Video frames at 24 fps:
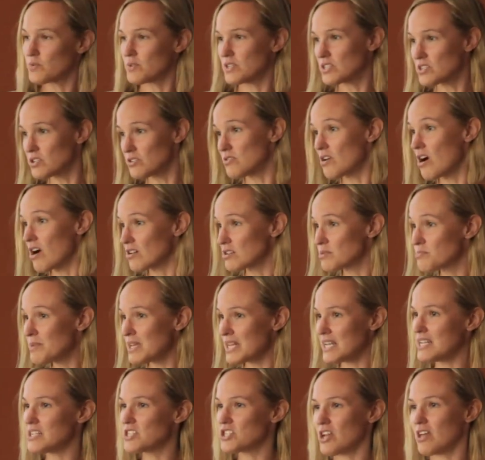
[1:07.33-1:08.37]
When two dogs
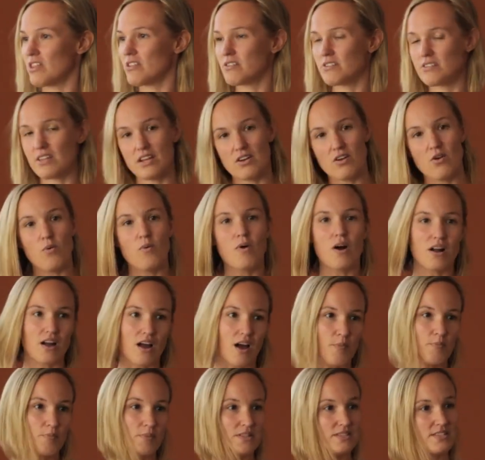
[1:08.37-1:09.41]
meet each other, they don't walk
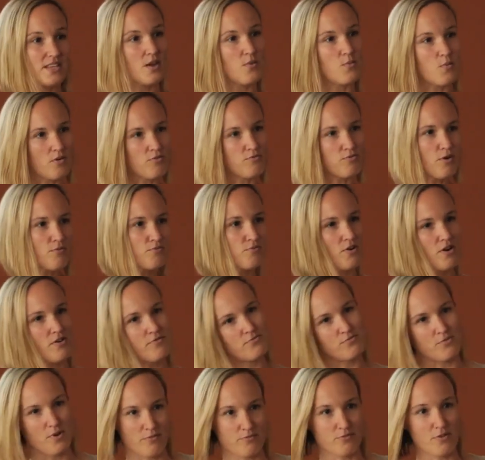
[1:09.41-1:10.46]
up and say woof, woof, woof,
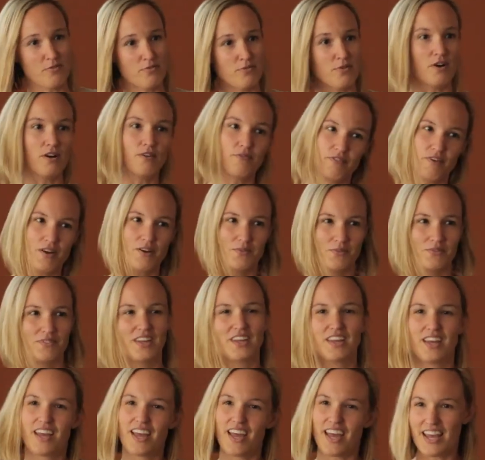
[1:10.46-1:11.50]
woof, woof, woof,
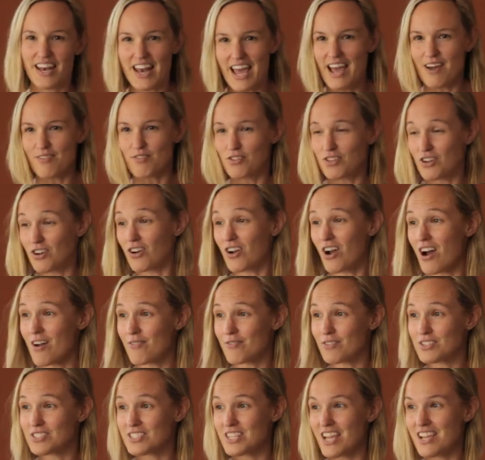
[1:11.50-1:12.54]
and have a little
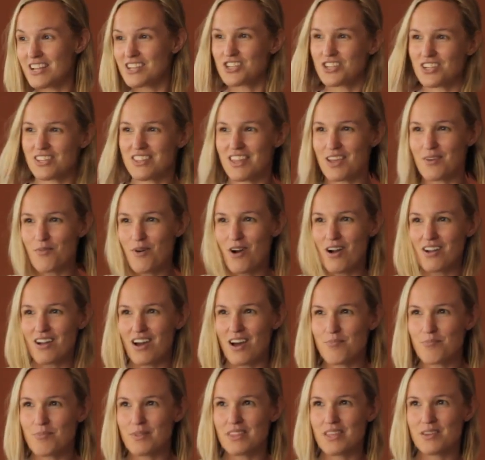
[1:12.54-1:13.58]
conversation. They walk
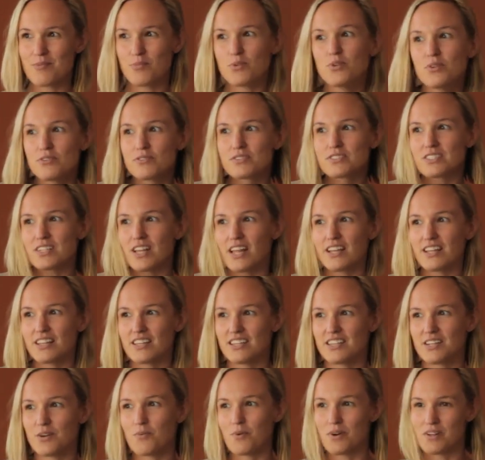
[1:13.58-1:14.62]
up and they move
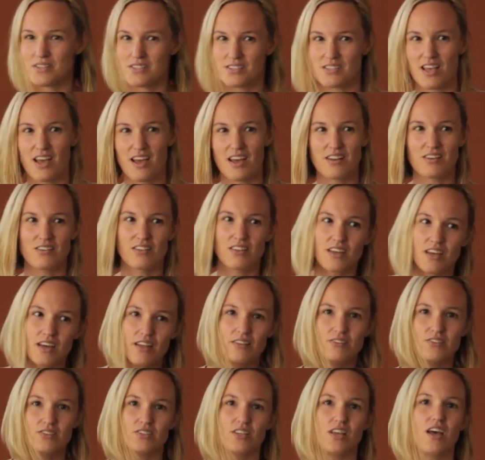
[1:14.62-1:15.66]
slightly to one side or the
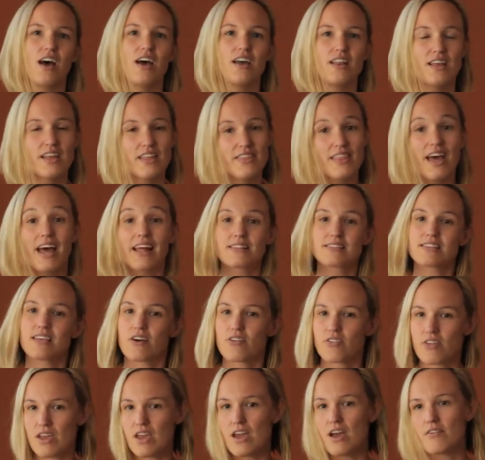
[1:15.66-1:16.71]
other side, and that's
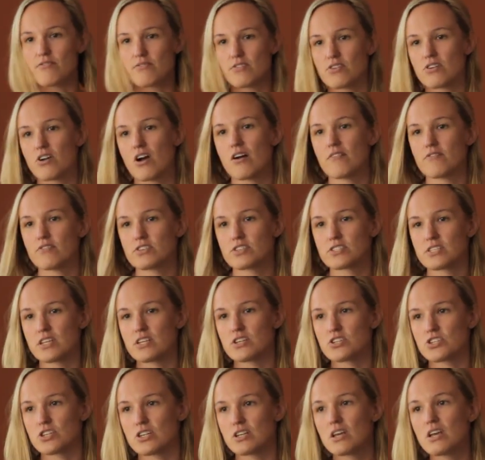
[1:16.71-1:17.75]
how they have their
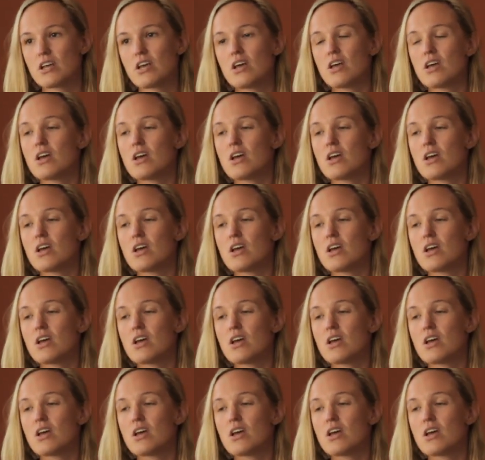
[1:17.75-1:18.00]
conversation.